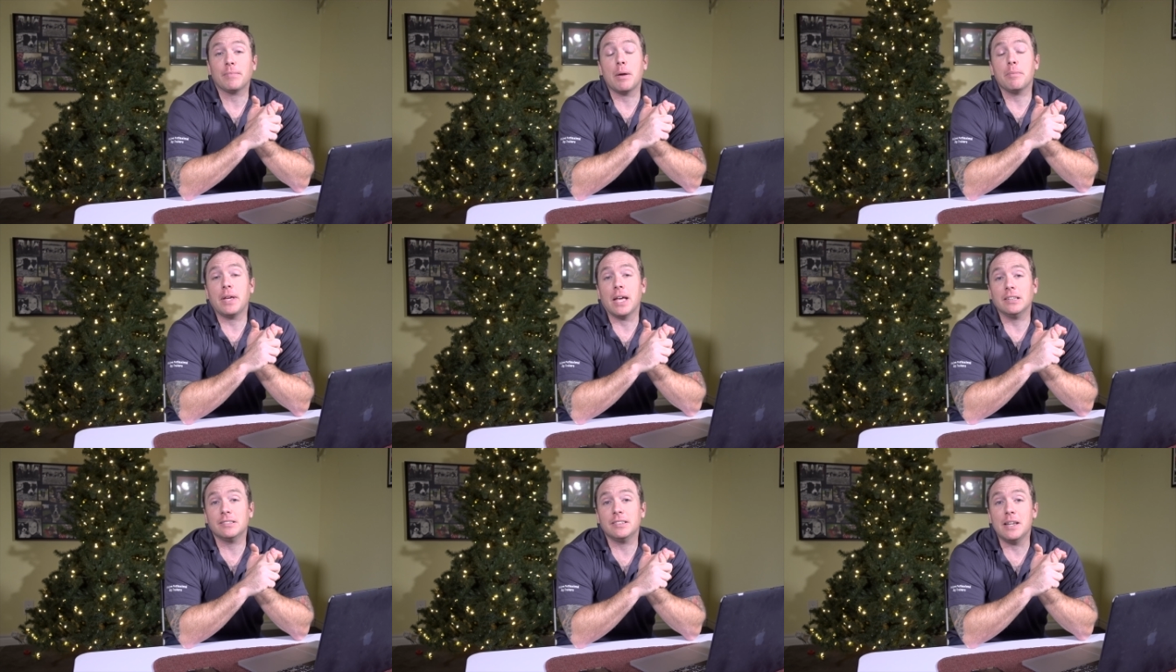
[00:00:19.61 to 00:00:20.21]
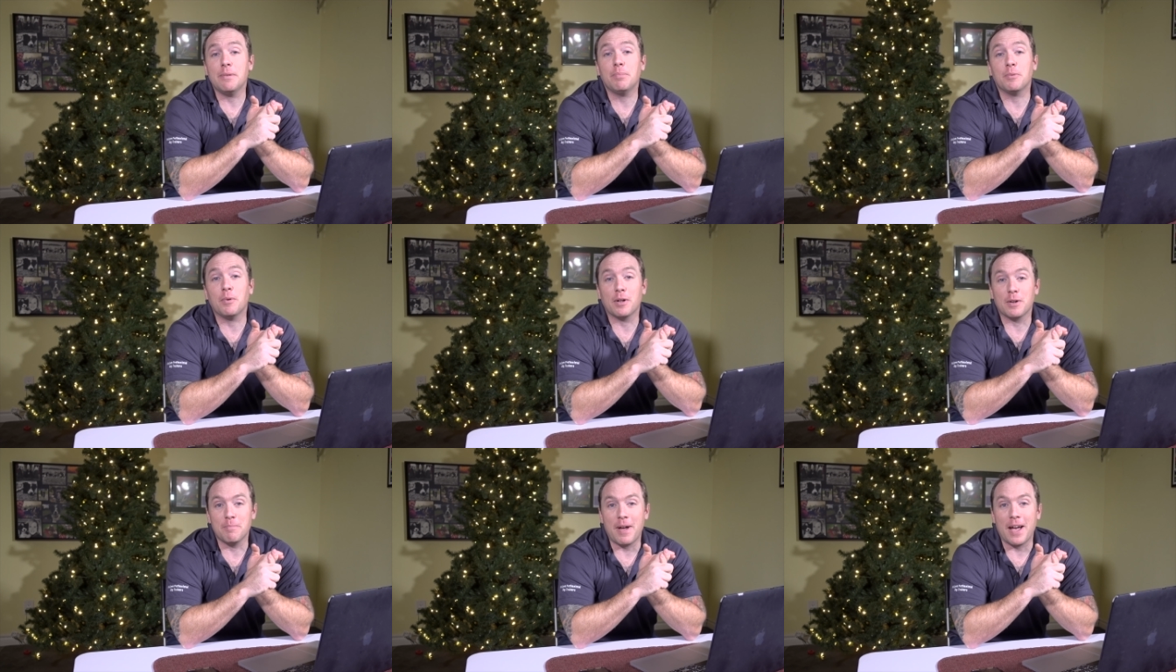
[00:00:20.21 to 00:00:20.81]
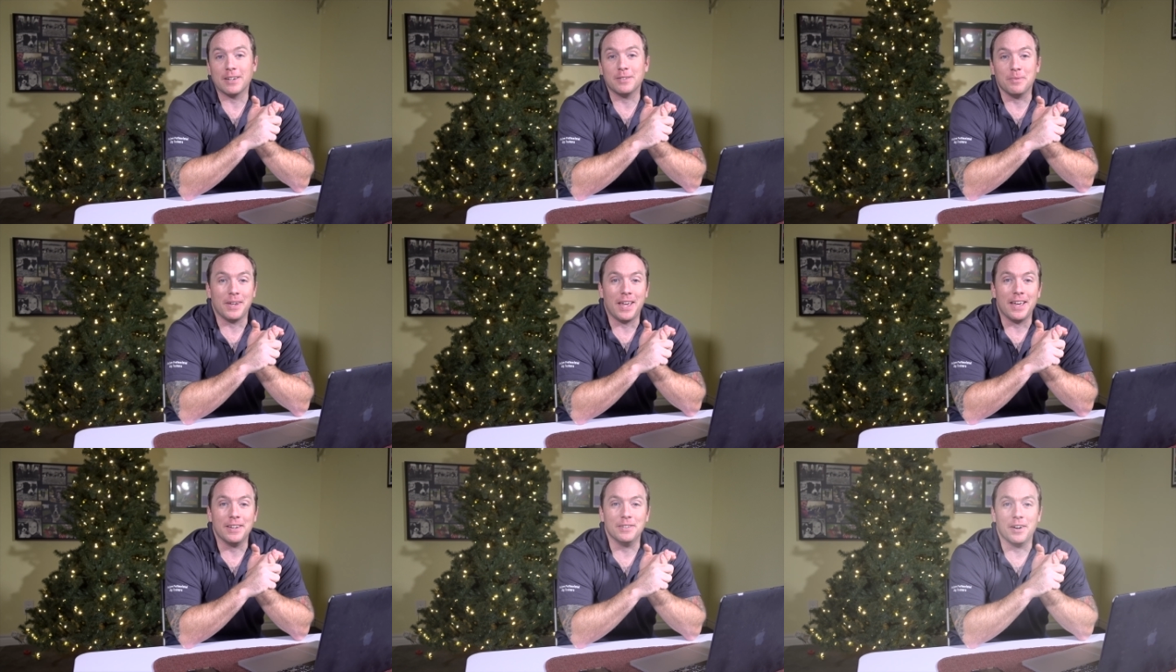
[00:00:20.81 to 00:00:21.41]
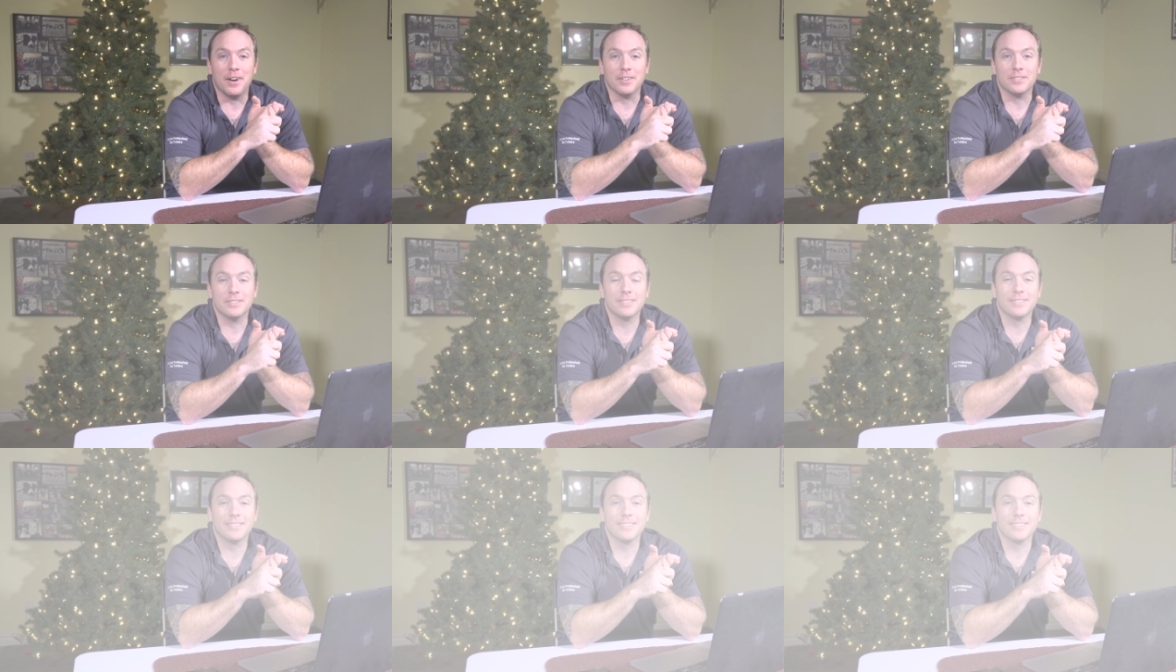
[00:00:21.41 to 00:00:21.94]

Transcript: I'm Ken Steep, and welcome back to McCann Dogs.